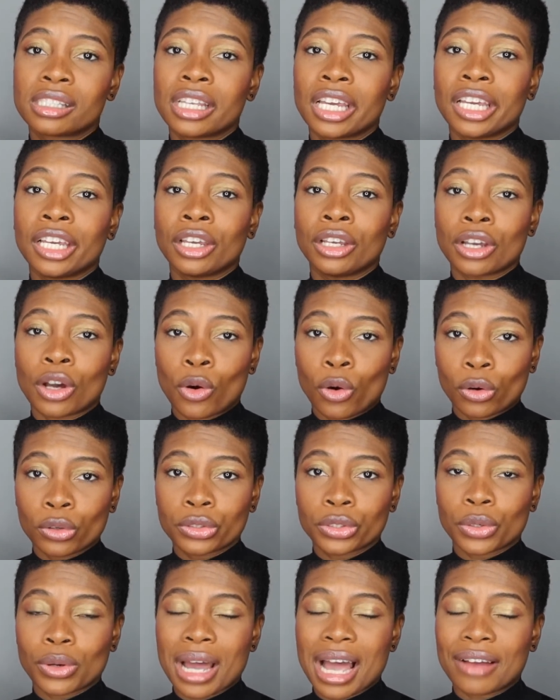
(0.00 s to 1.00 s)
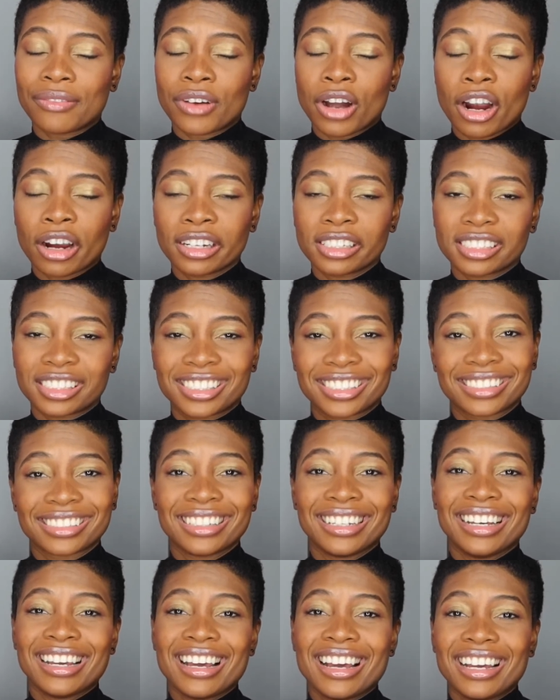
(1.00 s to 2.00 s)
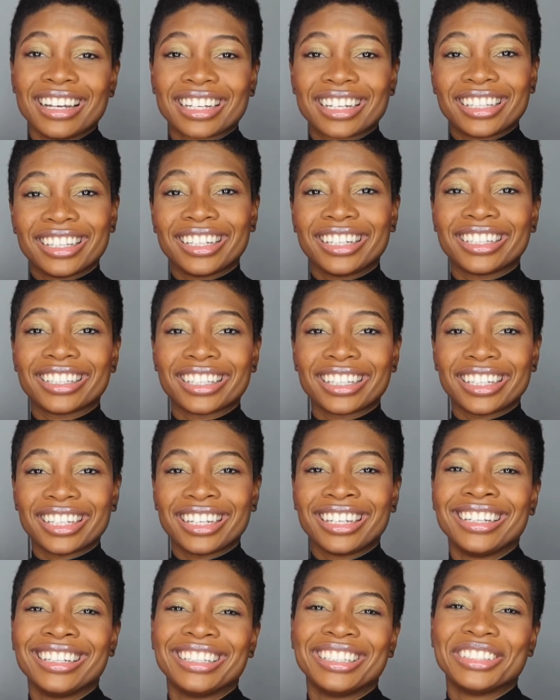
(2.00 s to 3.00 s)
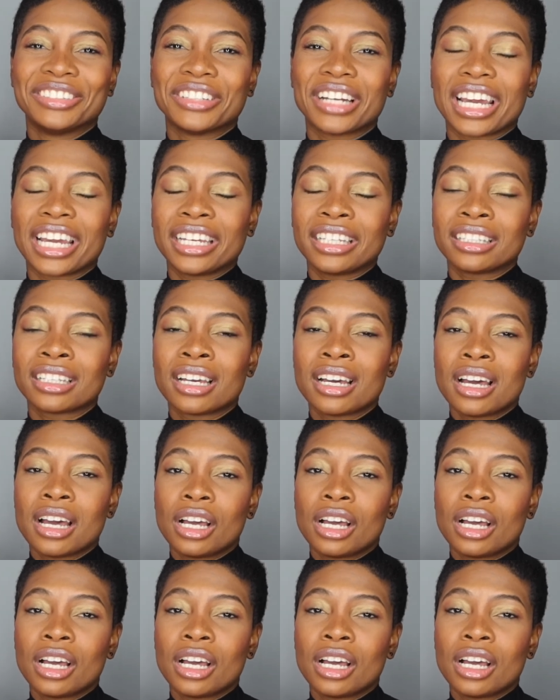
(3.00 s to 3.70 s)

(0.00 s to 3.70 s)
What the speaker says: They also have hearts, clearly, right?